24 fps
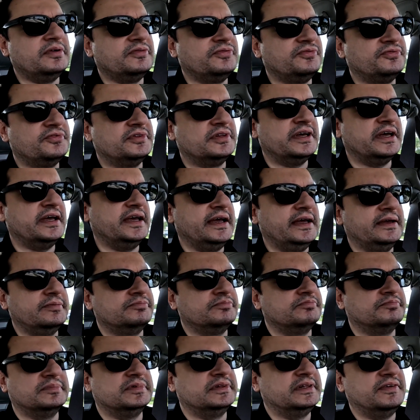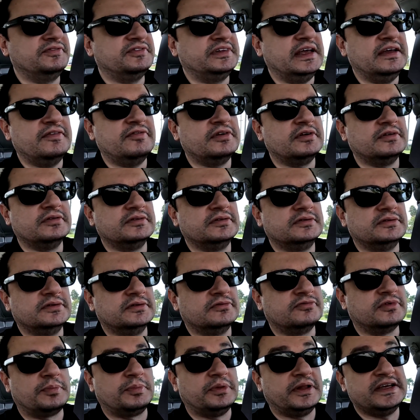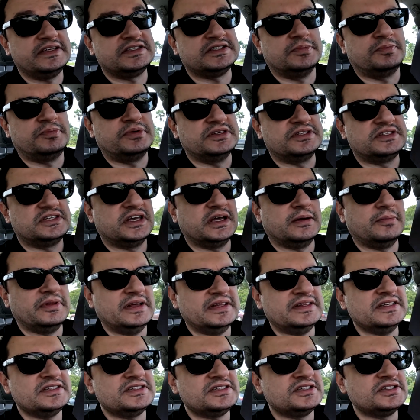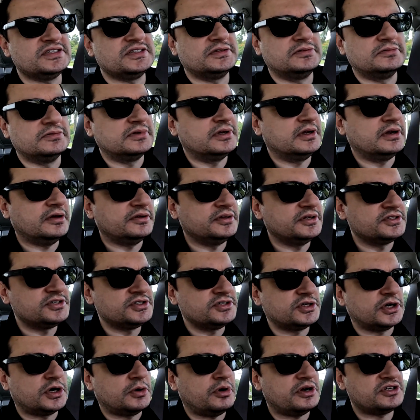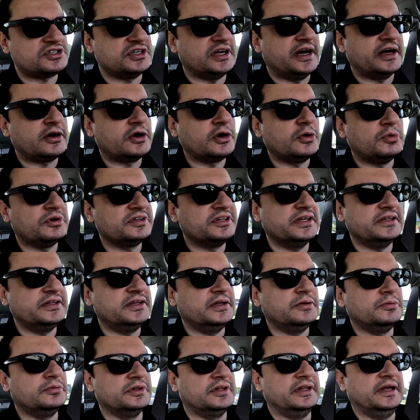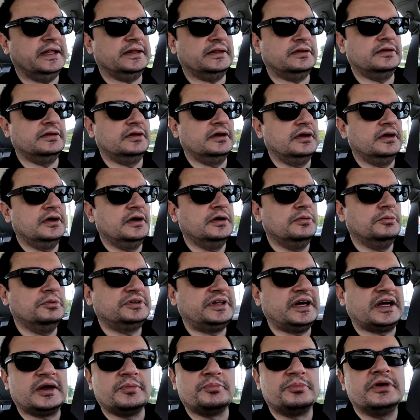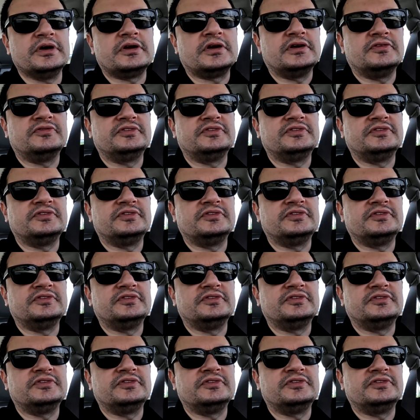If they even replaced the PCM, then this is the question. I don't know what they did with that computer.